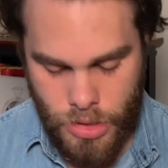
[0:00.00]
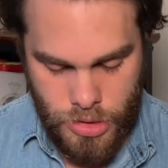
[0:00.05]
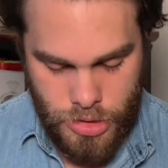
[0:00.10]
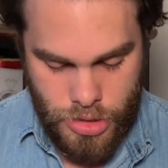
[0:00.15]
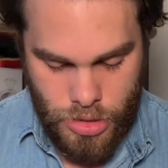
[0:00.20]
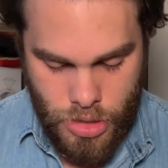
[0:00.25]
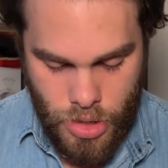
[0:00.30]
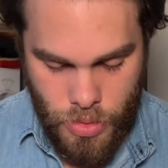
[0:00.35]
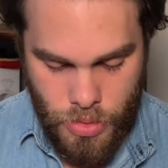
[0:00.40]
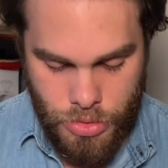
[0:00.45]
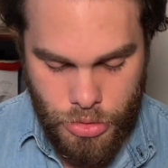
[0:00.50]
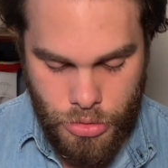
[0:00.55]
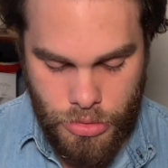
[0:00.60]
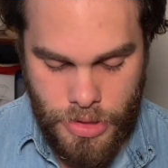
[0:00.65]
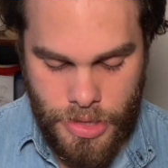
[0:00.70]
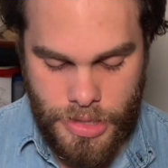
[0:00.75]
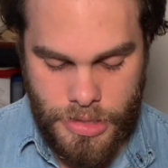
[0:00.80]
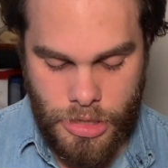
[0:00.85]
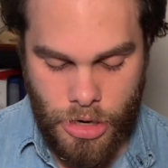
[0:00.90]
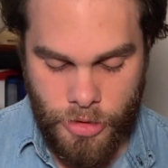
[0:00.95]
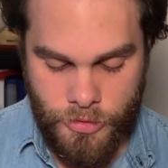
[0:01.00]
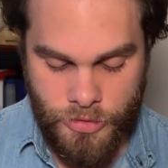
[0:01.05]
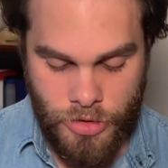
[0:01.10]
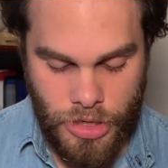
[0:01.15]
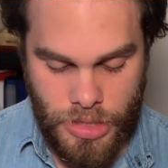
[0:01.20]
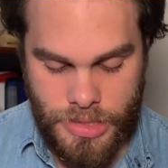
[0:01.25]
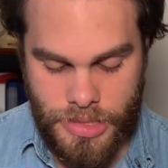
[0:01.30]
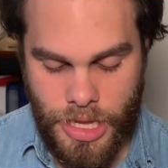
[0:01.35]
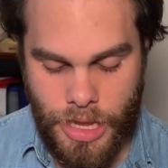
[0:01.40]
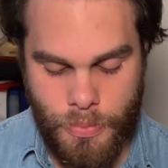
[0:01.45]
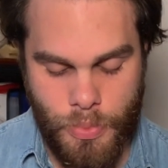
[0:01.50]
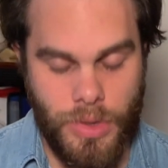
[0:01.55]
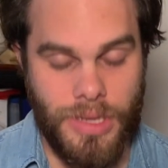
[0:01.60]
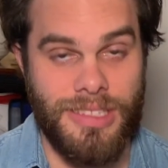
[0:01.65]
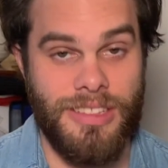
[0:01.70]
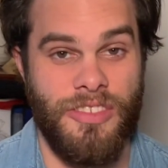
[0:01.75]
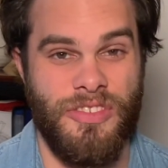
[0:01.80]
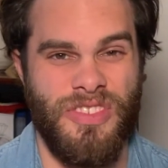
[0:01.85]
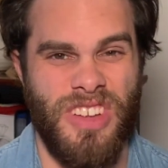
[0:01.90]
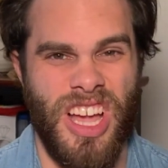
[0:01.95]
So going through this, our first step
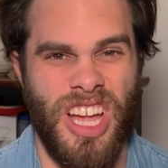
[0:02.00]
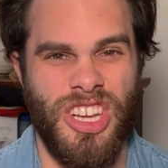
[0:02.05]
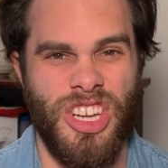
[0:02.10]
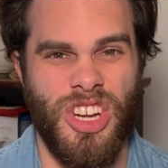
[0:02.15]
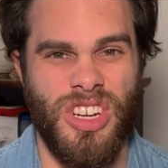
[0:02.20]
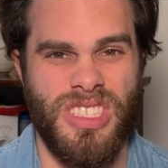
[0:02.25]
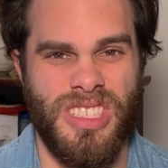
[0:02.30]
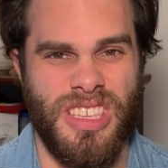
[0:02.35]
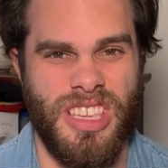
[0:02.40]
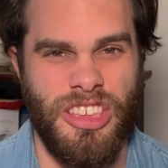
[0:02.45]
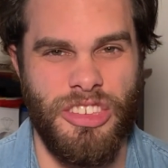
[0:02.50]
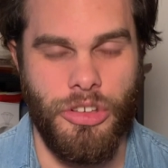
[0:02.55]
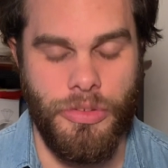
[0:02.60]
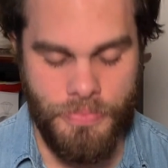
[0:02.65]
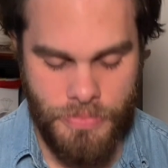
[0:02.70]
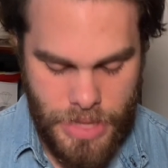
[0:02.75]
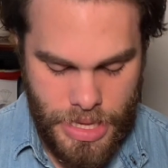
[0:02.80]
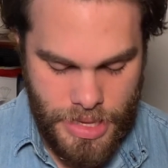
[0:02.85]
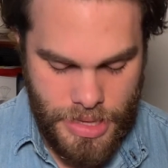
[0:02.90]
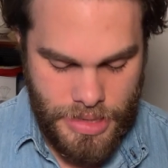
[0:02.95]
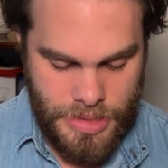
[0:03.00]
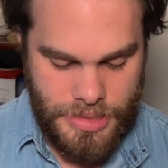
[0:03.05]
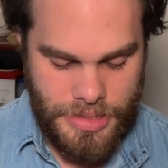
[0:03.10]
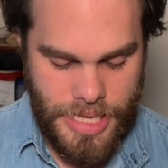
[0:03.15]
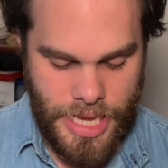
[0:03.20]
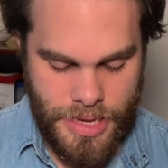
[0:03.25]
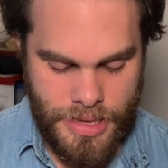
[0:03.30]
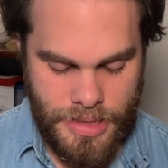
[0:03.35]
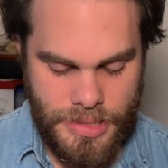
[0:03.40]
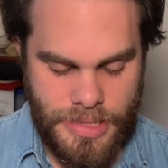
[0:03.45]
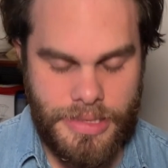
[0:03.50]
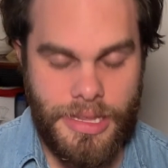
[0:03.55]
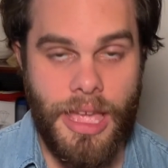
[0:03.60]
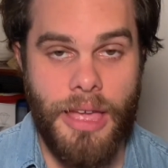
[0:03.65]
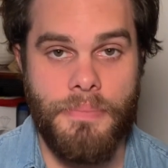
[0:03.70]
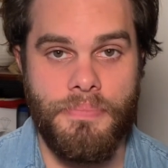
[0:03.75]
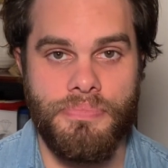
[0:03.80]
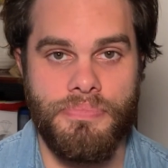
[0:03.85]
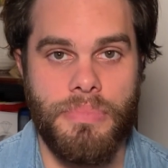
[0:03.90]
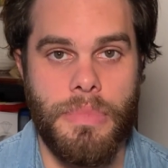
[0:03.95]
was to find our skill. Second
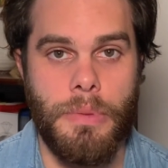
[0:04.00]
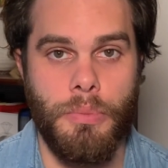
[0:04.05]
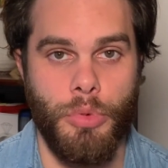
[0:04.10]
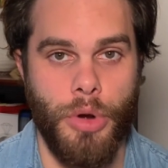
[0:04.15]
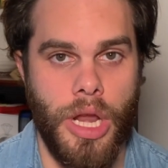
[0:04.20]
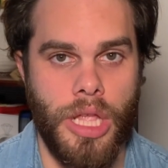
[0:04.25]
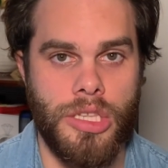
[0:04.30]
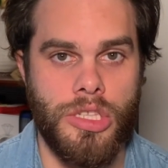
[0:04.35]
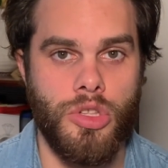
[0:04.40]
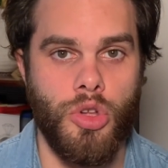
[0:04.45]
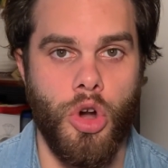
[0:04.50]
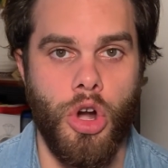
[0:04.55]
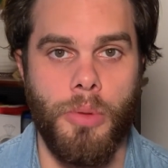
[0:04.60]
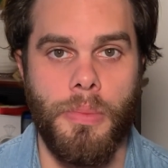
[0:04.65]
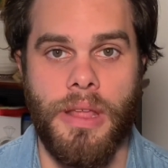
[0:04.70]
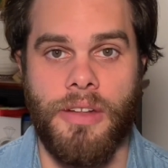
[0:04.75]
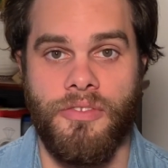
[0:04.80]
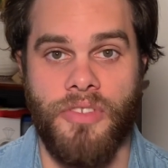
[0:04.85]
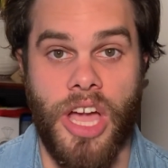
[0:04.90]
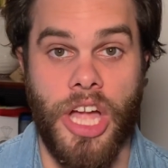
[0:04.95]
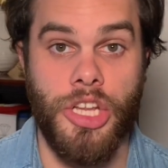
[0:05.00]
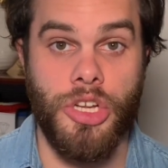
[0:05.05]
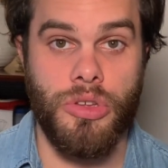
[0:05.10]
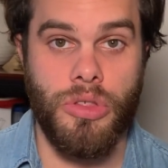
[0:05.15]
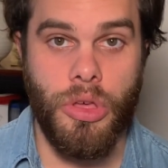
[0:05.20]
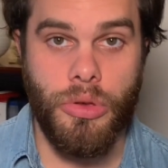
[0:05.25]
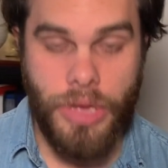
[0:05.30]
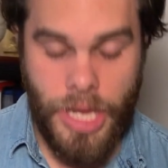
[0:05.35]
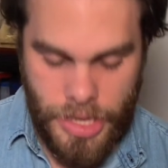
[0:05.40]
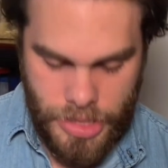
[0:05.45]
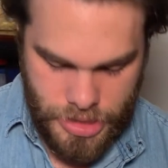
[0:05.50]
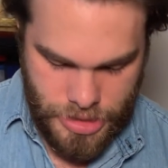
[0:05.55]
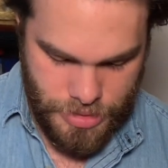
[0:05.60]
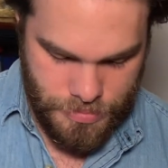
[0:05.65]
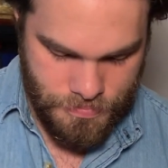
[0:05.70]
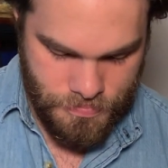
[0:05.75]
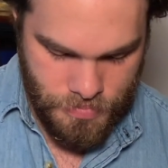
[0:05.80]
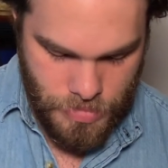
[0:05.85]
step, brainstorm and find your location.